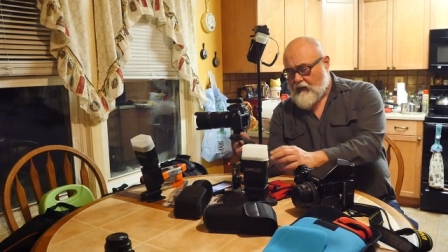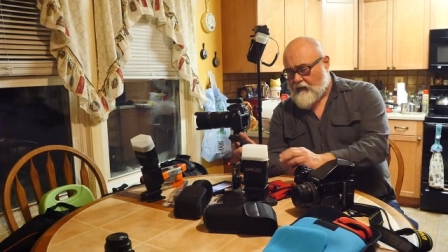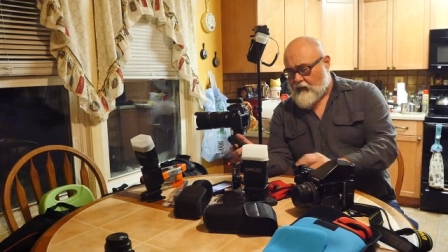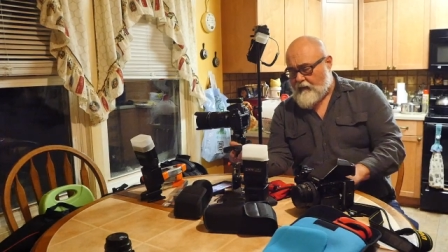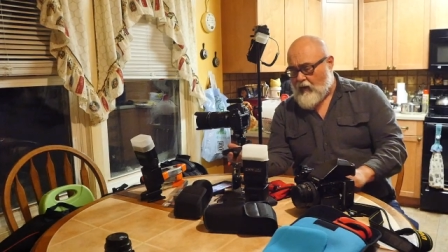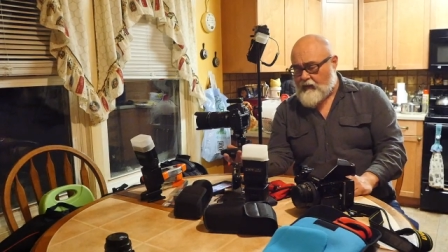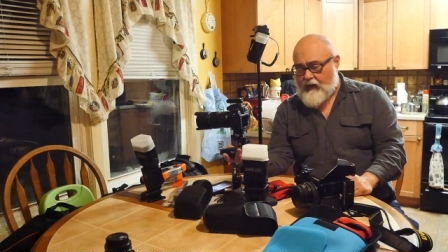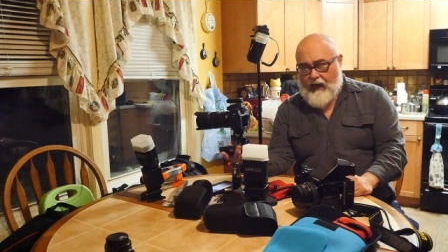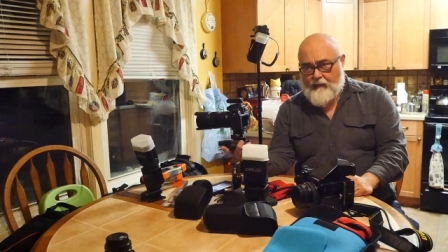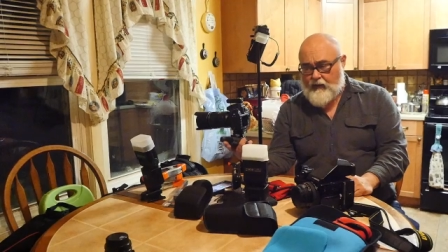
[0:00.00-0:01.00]
for remote
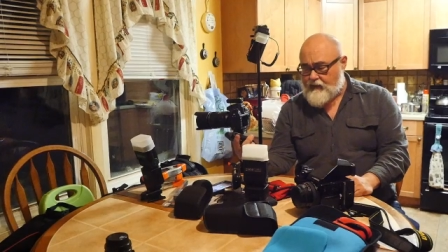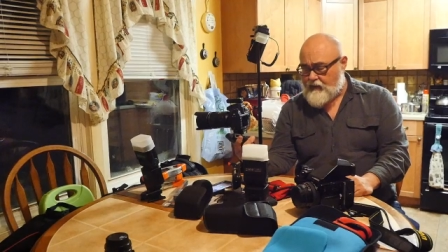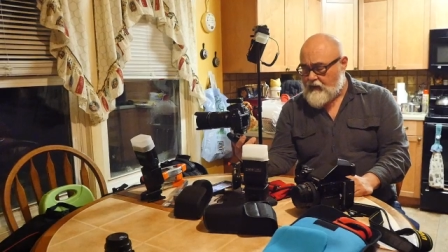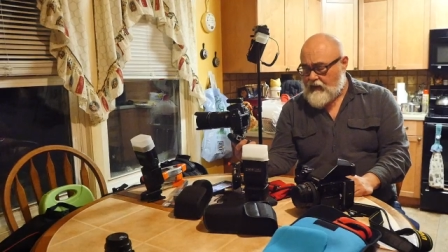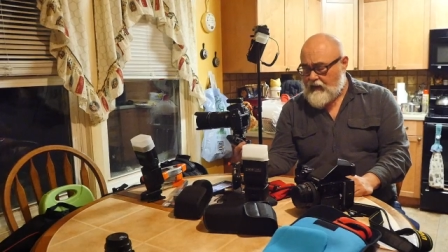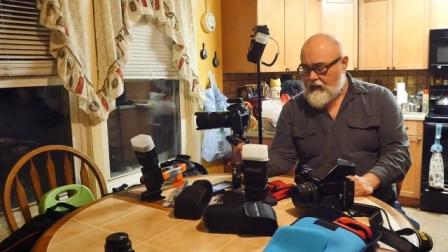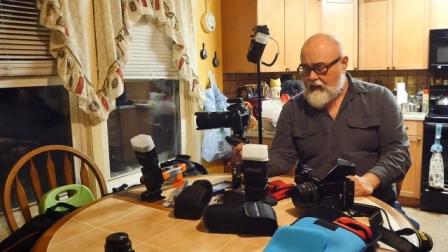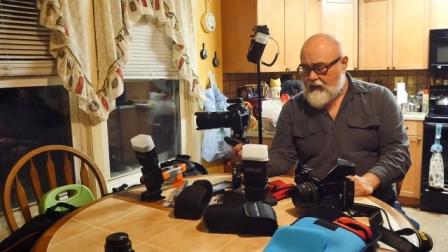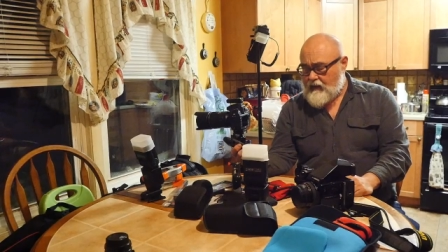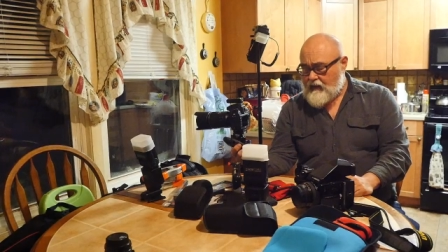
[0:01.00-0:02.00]
cameras.
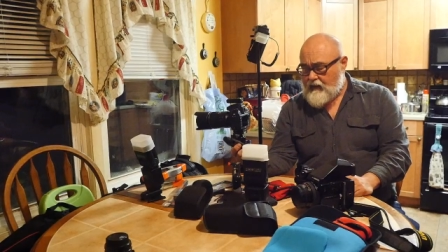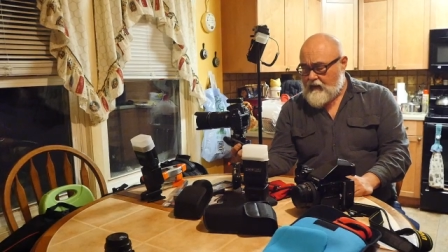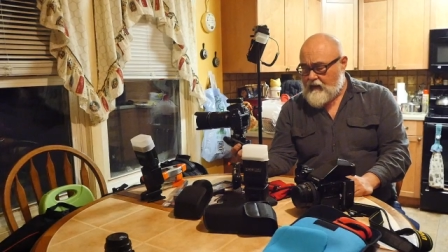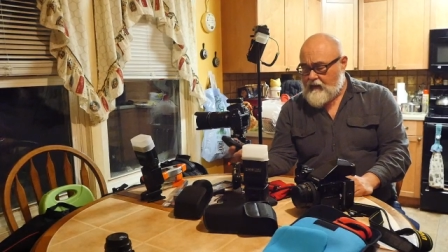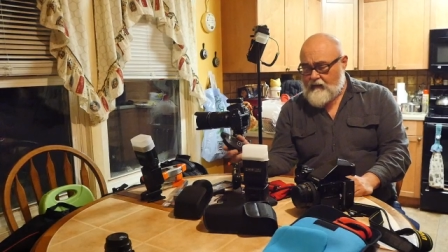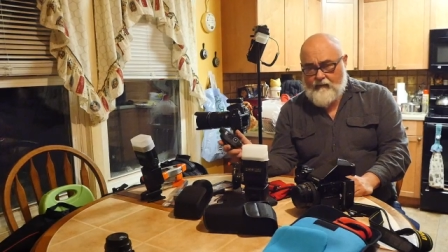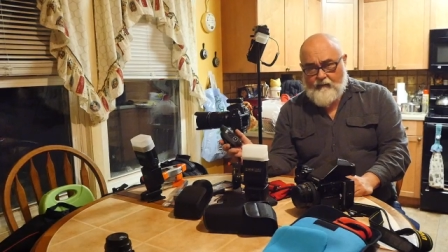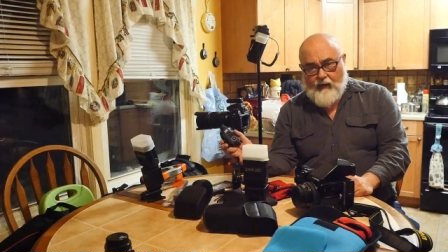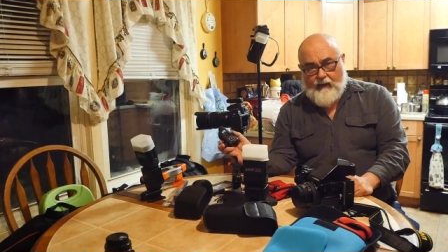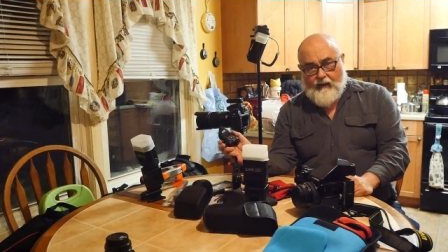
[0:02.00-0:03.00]

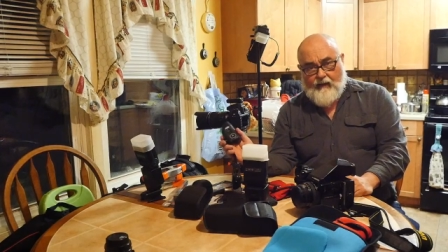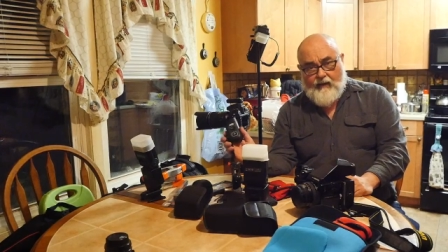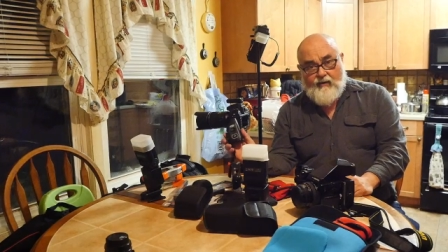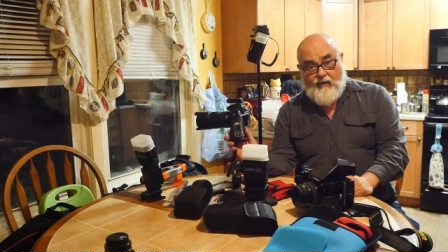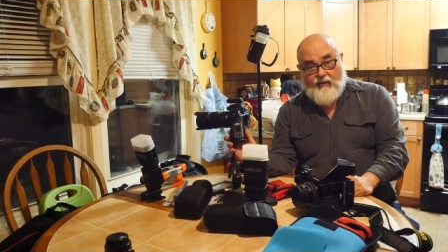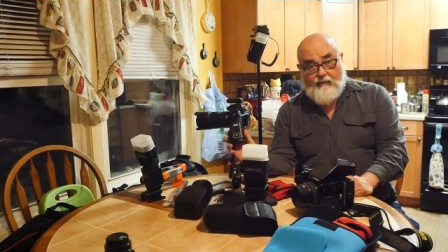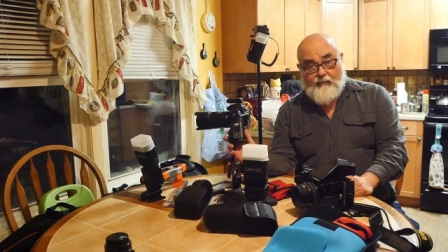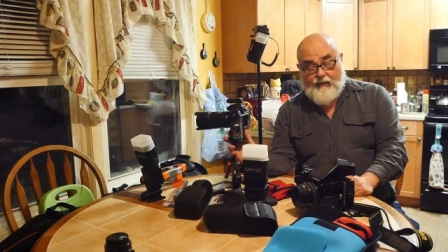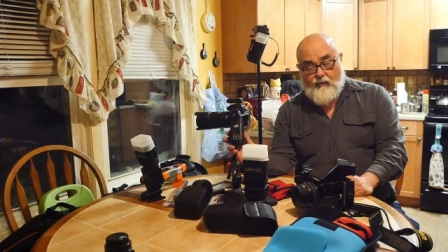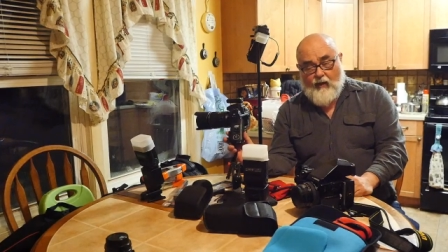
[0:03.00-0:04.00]
But these are the
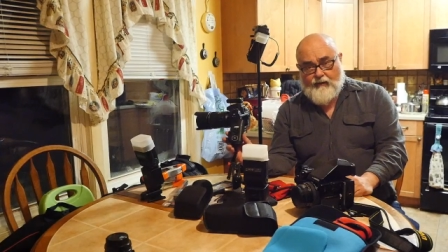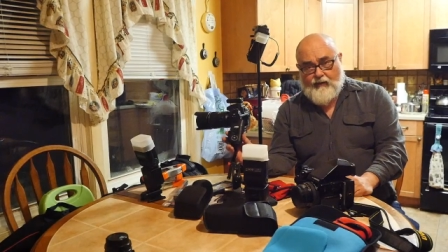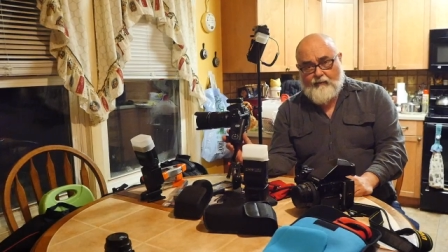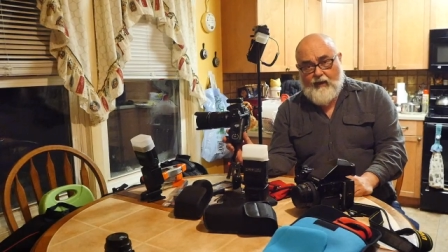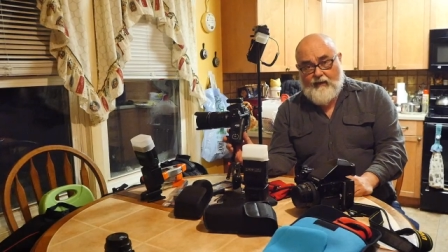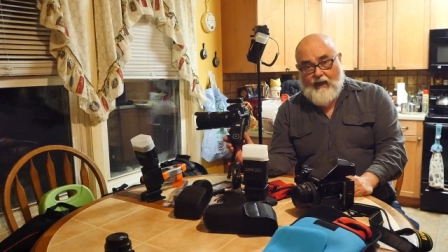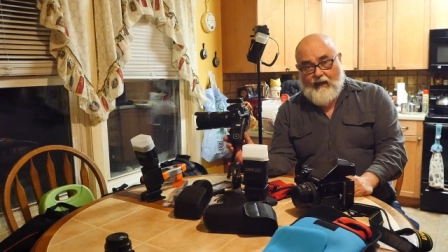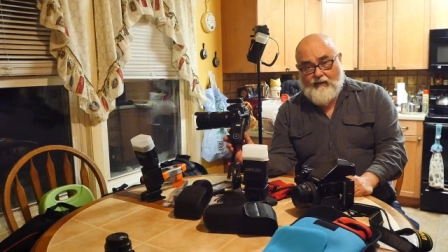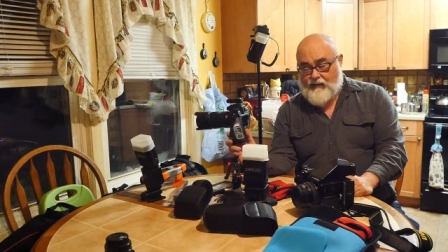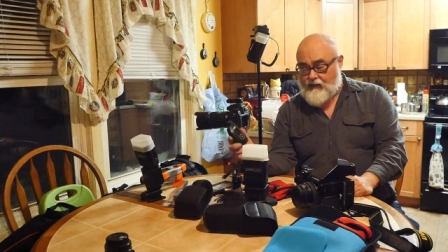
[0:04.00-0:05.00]
simplest ones. They're plus
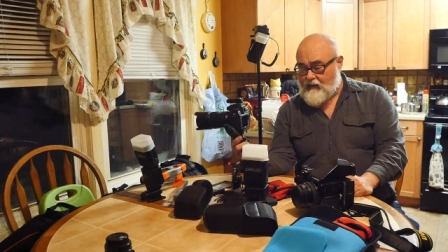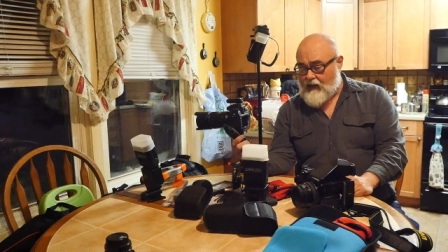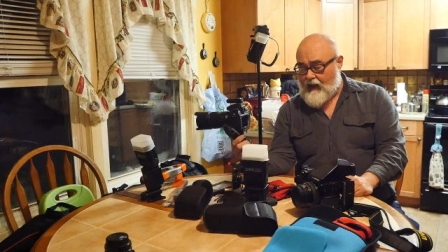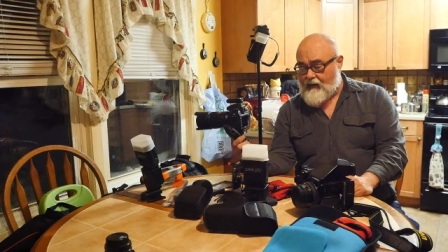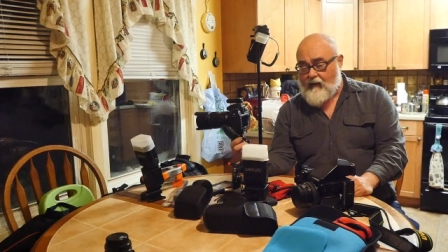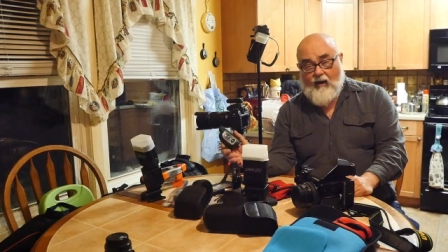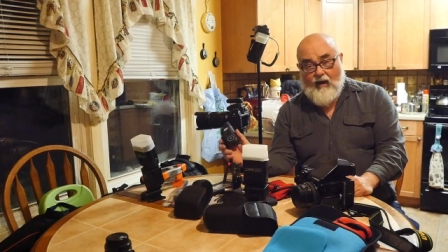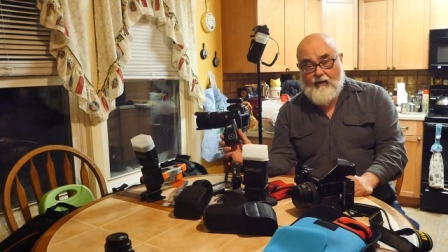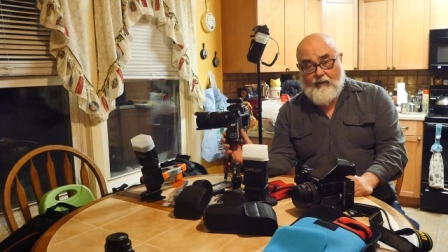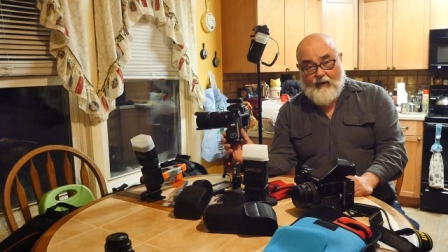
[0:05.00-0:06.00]
X's, and they're
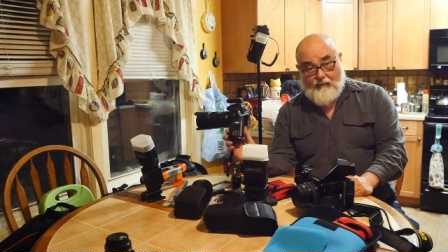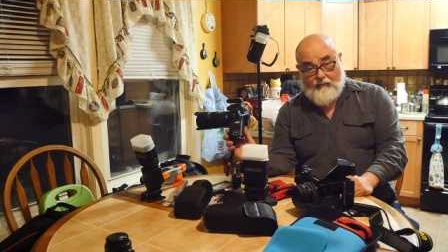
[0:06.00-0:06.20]
$100 a